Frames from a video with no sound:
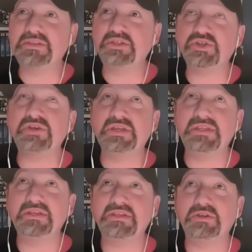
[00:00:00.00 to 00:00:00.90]
the
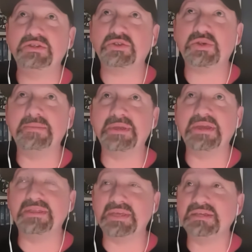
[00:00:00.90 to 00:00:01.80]
journey that you're
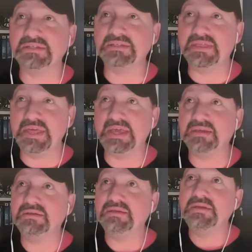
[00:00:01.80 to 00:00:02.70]
describing, I think, is the thing.